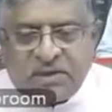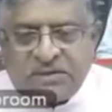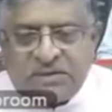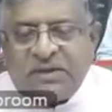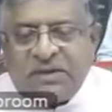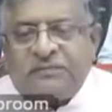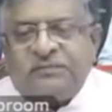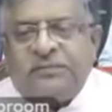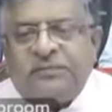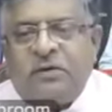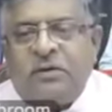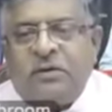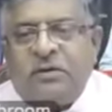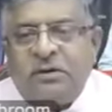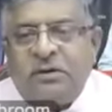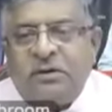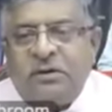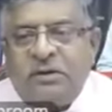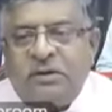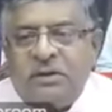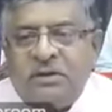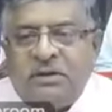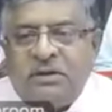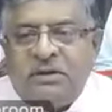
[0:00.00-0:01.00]

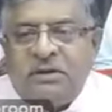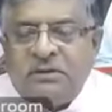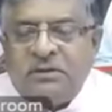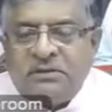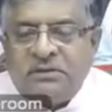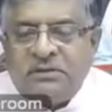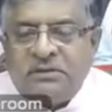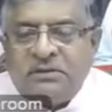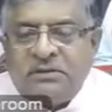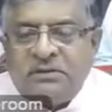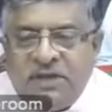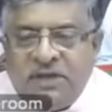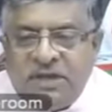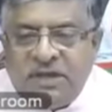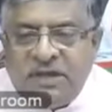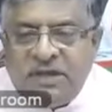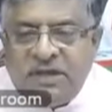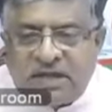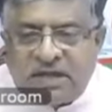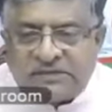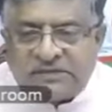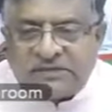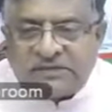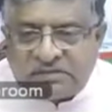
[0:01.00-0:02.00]
Therefore, these
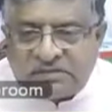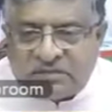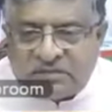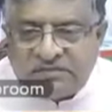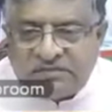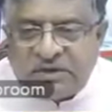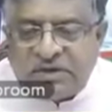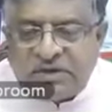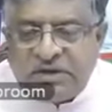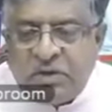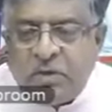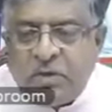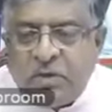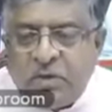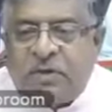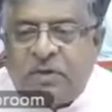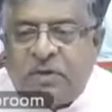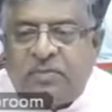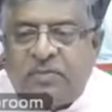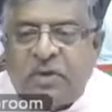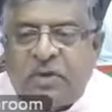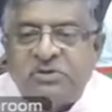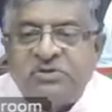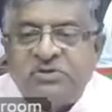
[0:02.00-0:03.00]
are some of the new
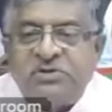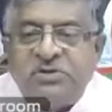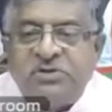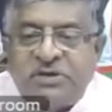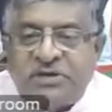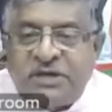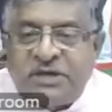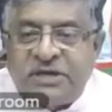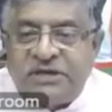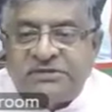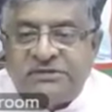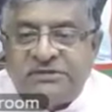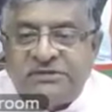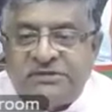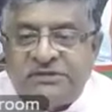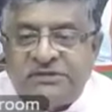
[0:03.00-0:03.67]
opportunities.